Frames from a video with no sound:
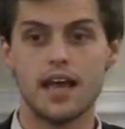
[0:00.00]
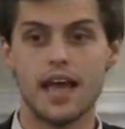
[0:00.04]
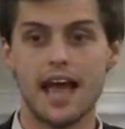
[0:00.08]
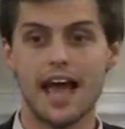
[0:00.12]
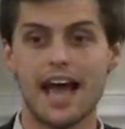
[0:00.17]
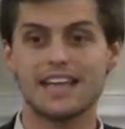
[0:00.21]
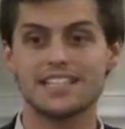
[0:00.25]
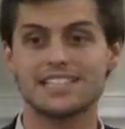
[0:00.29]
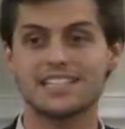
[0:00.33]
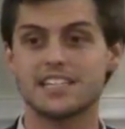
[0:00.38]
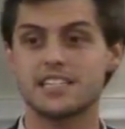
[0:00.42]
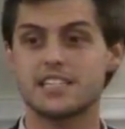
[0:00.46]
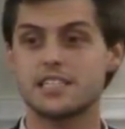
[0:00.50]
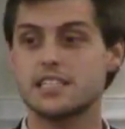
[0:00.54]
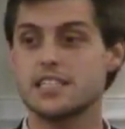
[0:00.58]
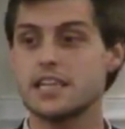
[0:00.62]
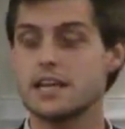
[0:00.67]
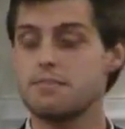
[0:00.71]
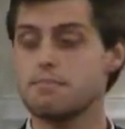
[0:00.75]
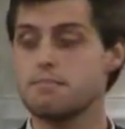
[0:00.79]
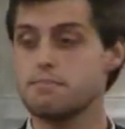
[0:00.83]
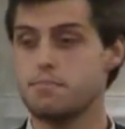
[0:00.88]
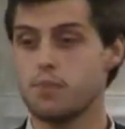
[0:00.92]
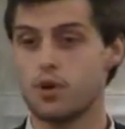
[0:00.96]
as a
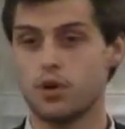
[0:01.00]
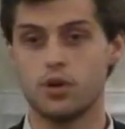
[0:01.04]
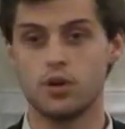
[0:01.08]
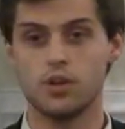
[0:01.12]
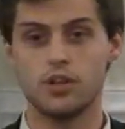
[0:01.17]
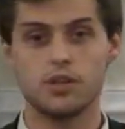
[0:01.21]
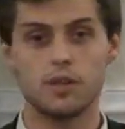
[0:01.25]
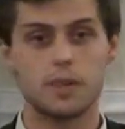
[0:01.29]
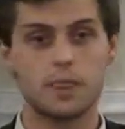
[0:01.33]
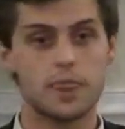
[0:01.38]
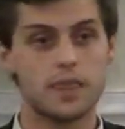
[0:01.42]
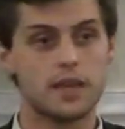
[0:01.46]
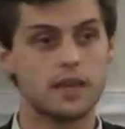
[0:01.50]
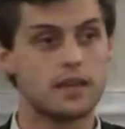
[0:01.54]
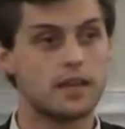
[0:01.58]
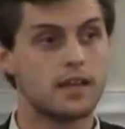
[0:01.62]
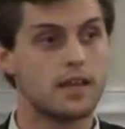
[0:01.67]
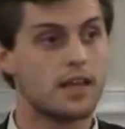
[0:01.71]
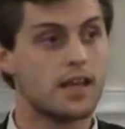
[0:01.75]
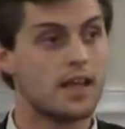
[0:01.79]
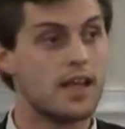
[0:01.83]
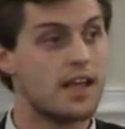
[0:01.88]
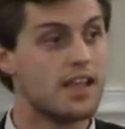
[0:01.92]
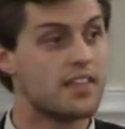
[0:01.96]
symbol
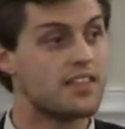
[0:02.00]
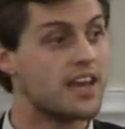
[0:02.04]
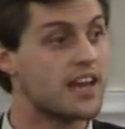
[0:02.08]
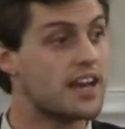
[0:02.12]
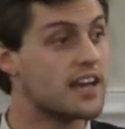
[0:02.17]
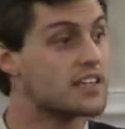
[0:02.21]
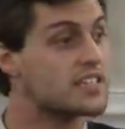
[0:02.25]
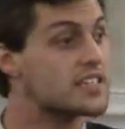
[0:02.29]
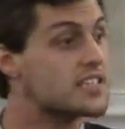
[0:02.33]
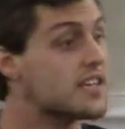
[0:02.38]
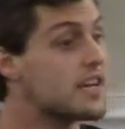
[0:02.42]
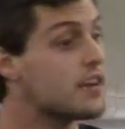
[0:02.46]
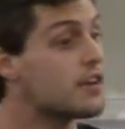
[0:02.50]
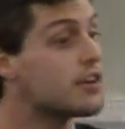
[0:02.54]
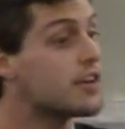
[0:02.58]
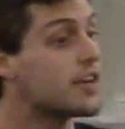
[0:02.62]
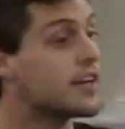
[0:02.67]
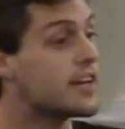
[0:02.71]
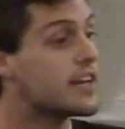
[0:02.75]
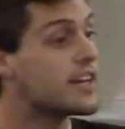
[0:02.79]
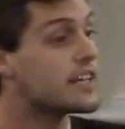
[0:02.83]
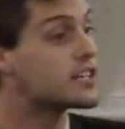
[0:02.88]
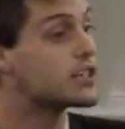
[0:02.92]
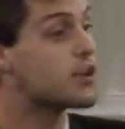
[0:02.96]
that Assyria
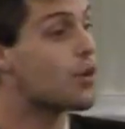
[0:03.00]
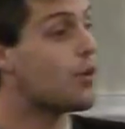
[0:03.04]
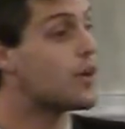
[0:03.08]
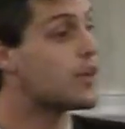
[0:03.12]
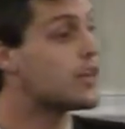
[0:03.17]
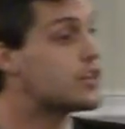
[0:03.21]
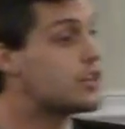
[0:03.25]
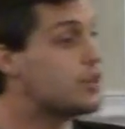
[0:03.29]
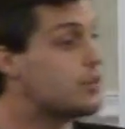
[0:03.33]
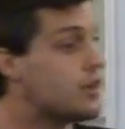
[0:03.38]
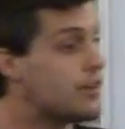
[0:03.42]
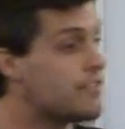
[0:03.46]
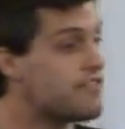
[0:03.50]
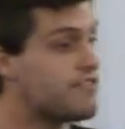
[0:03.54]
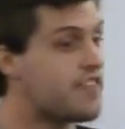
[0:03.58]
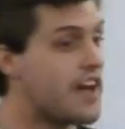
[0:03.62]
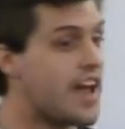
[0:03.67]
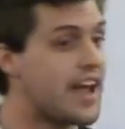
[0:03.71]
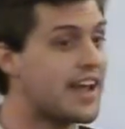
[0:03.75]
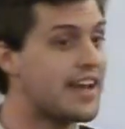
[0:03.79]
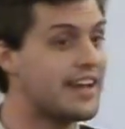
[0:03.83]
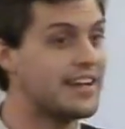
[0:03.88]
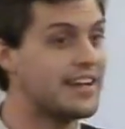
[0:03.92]
is going to invade.